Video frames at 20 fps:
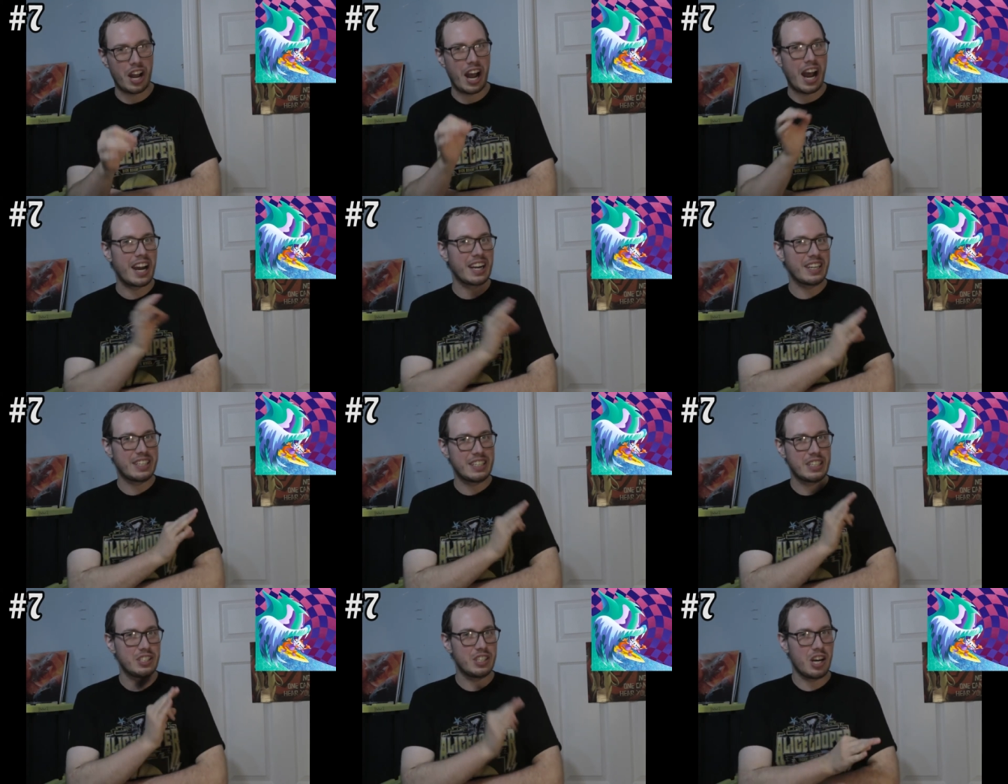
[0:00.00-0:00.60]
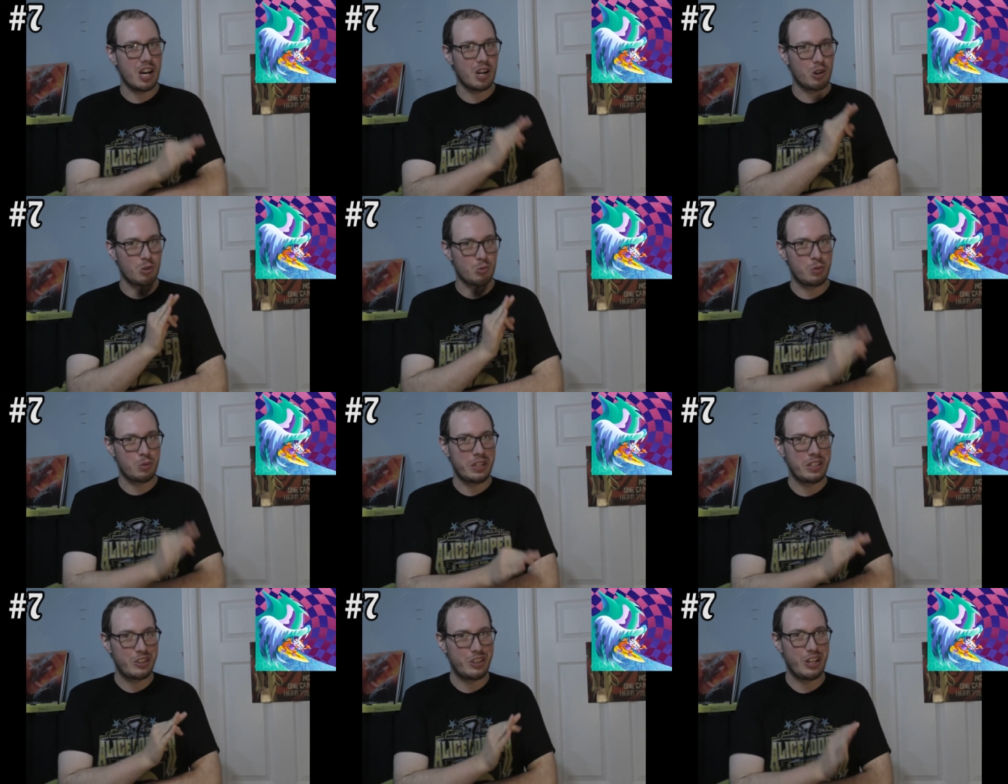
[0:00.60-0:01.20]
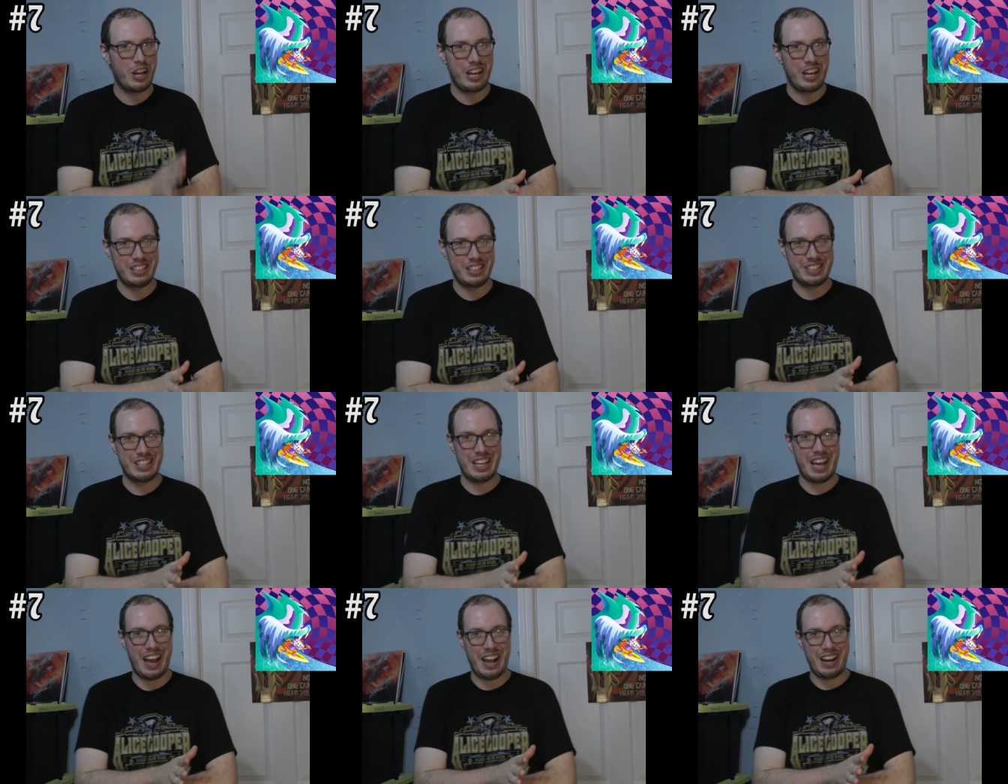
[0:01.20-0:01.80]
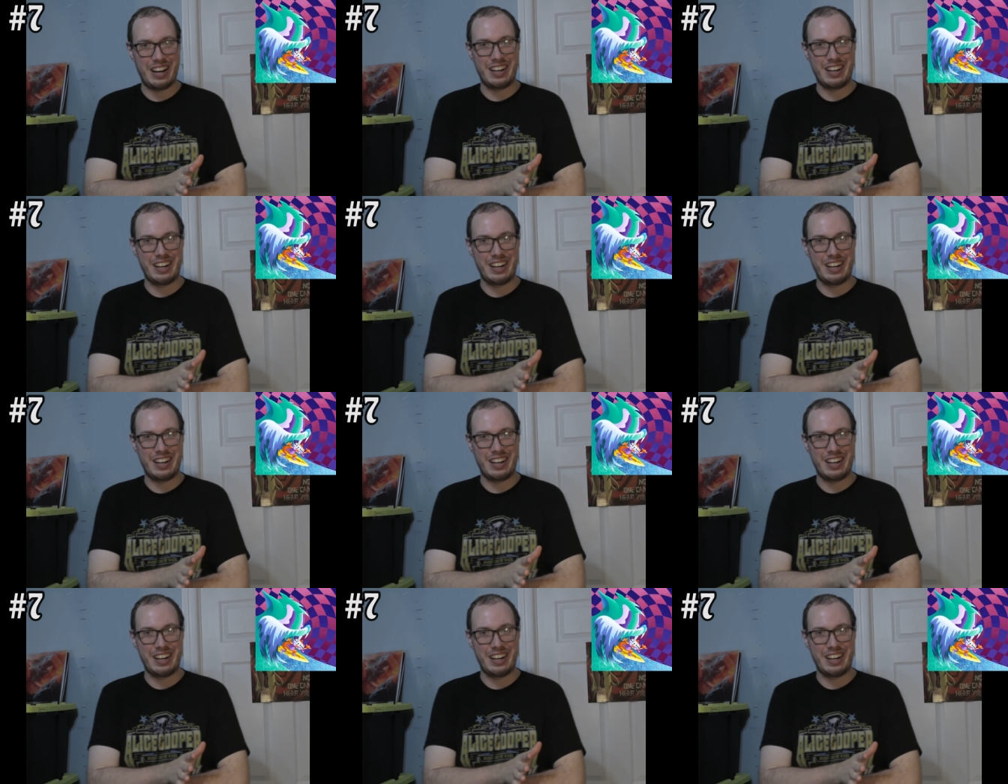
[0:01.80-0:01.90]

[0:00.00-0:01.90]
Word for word: I did not realize that.